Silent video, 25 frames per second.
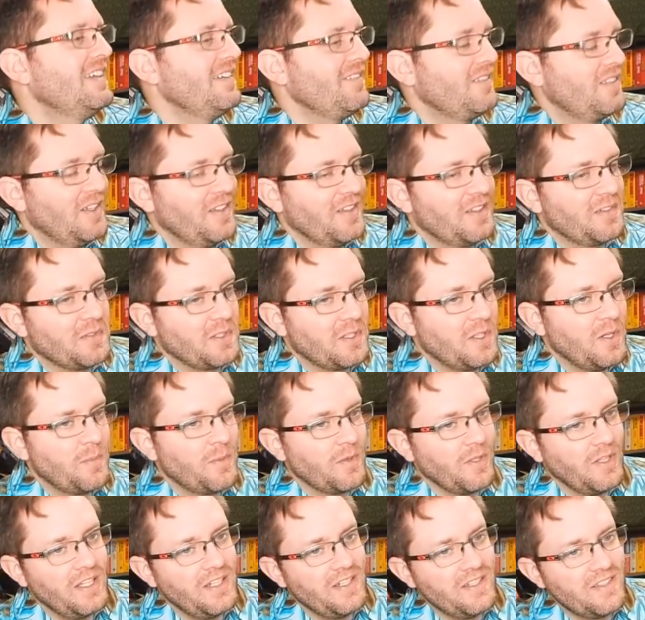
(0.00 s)
the other
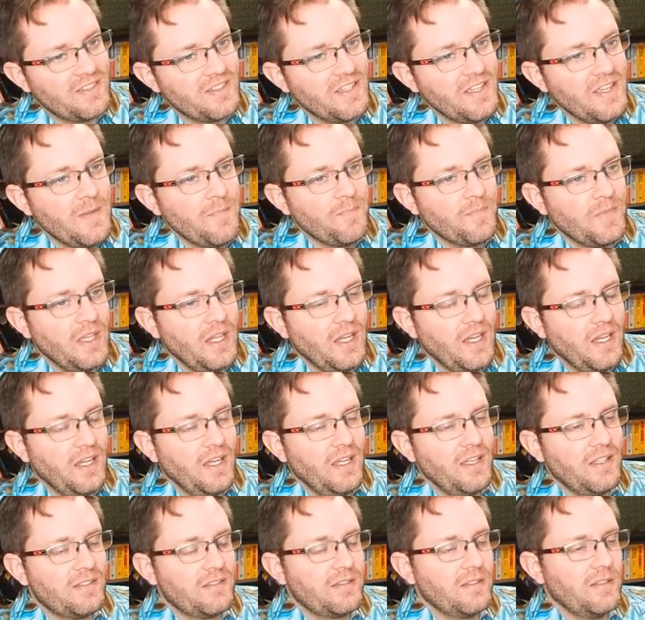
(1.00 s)
coprolite is
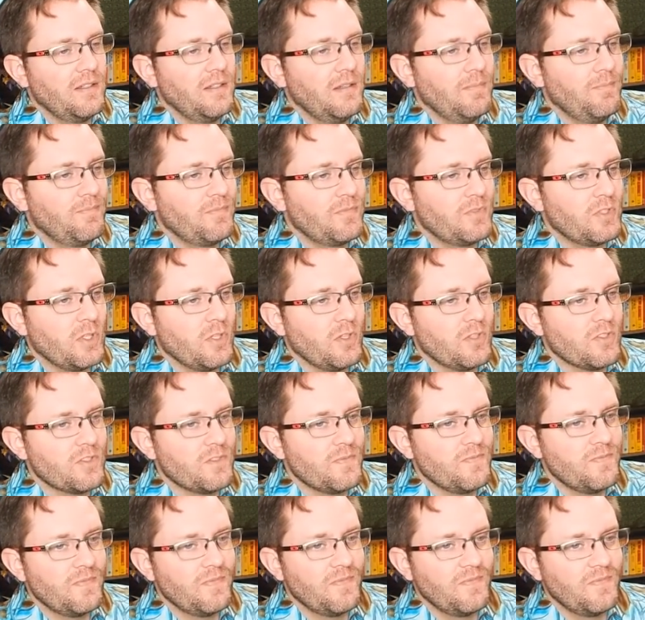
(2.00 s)
uh, it's uh, turds,